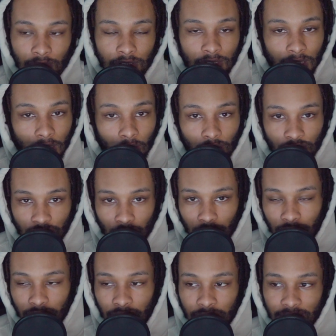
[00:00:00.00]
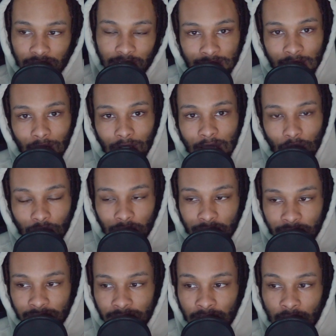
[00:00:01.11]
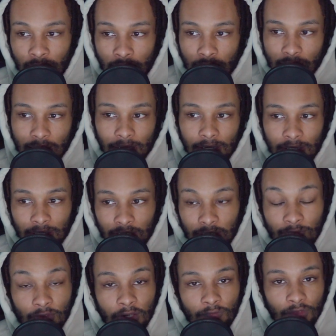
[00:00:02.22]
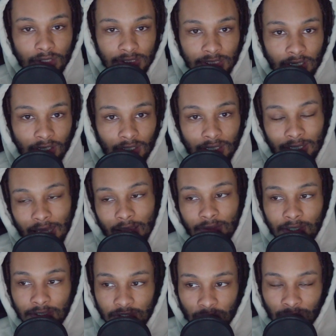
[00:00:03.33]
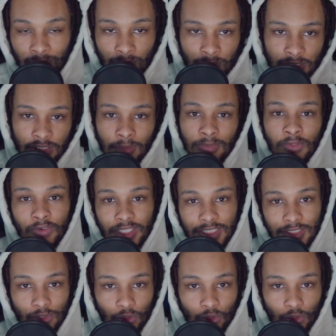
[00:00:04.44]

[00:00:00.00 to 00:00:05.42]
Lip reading: how strong it is, like how loud it is. And even if it's there, like I think some devices do